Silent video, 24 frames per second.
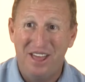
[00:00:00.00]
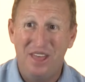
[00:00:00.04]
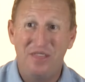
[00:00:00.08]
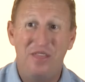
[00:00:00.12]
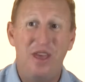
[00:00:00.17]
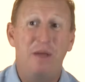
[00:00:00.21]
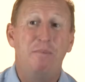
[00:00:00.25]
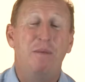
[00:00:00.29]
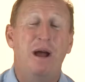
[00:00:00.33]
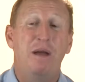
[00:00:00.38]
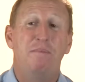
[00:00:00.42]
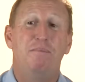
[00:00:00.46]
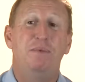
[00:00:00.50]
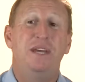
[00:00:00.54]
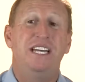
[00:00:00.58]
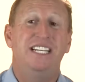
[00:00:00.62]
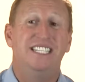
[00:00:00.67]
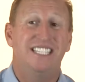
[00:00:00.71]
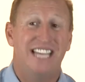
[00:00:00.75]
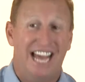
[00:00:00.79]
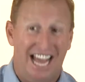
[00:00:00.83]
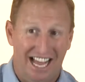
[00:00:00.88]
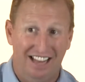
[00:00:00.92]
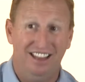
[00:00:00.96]
they might be
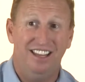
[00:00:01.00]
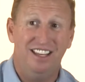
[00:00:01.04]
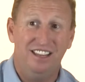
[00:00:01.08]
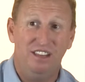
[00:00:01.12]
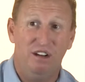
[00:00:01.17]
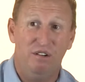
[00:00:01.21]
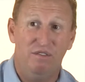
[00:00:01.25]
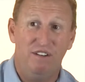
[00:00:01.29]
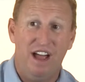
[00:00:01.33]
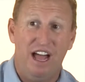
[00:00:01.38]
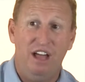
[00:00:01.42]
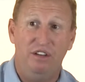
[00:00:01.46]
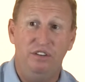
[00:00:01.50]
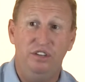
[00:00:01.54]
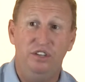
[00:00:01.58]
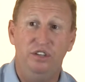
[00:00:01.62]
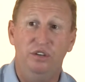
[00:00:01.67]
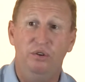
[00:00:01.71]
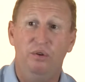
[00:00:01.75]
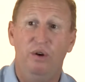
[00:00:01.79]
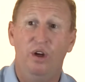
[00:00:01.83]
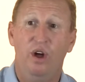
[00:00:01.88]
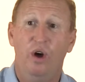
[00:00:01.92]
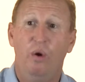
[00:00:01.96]
telling their
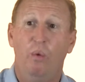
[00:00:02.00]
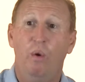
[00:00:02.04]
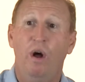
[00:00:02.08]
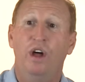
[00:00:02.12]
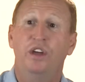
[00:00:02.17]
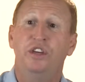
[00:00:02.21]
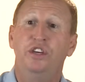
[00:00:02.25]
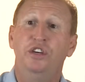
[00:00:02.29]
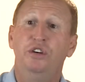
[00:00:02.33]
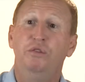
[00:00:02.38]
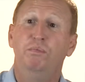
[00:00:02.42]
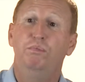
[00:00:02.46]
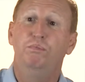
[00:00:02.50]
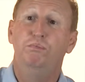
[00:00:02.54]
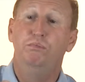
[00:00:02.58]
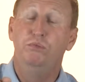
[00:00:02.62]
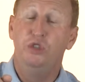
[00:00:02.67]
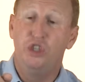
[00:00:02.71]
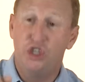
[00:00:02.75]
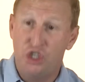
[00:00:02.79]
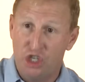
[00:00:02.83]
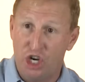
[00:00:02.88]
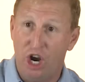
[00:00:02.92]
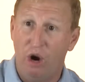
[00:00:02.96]
value while you
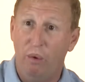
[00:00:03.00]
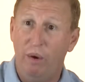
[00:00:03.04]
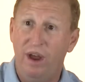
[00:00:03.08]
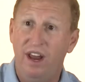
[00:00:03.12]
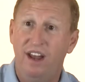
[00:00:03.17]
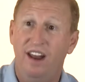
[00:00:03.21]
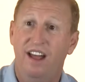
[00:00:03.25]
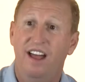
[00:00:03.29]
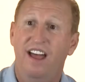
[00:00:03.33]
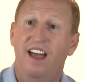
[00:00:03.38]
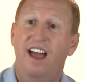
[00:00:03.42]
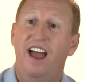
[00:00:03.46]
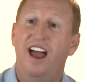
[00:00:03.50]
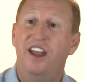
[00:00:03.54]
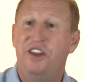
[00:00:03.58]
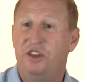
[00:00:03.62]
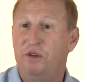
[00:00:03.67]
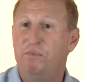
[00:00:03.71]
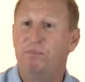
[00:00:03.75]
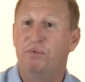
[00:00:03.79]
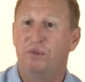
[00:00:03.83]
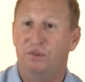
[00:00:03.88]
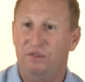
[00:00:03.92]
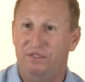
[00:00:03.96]
show it and
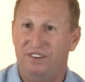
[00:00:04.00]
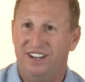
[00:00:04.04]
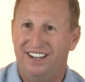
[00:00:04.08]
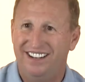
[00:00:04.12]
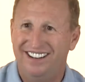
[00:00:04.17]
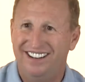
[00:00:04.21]
you prove it.